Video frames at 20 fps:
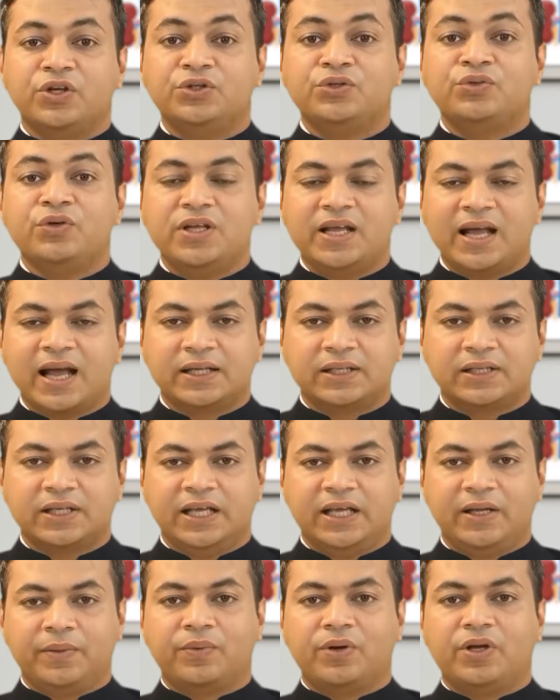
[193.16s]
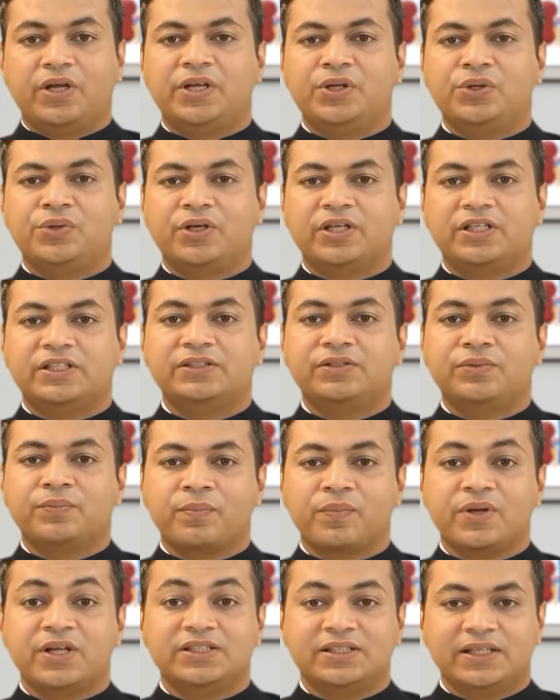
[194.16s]
of creatinine will increase.
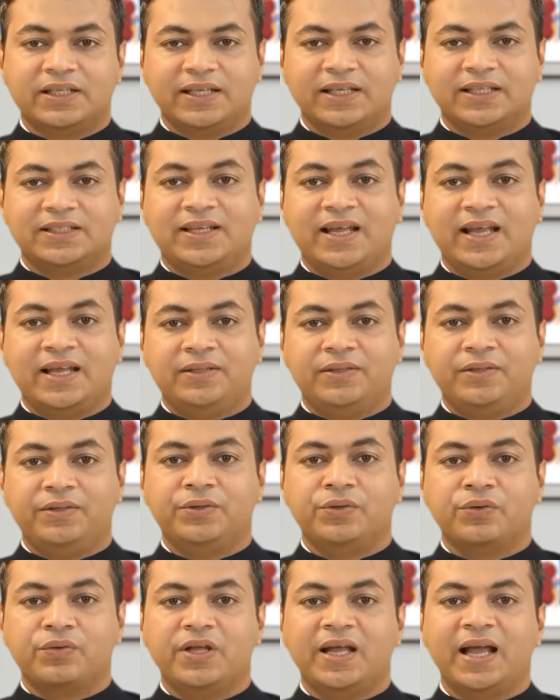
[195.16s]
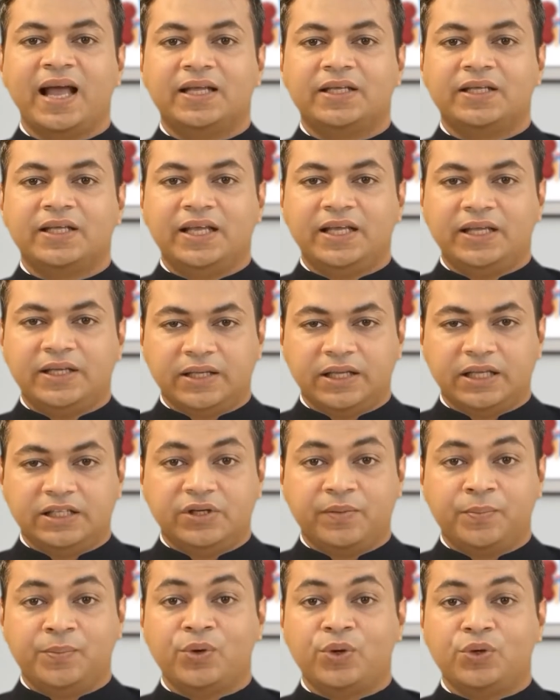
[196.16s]
Reason is that creatinine
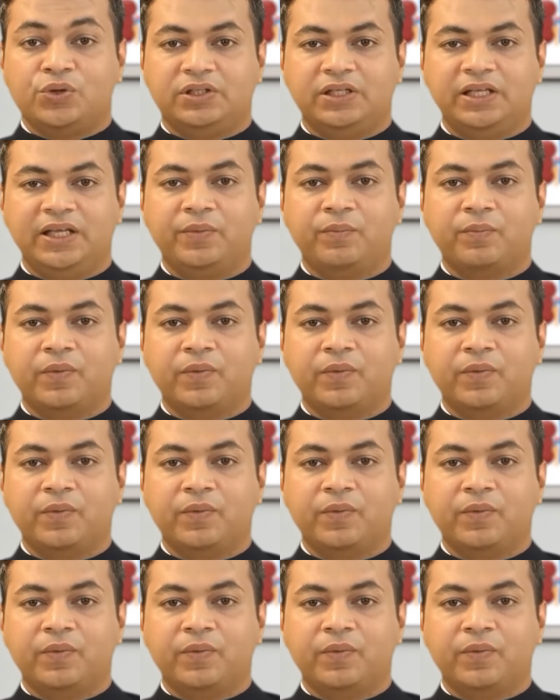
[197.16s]
is a protein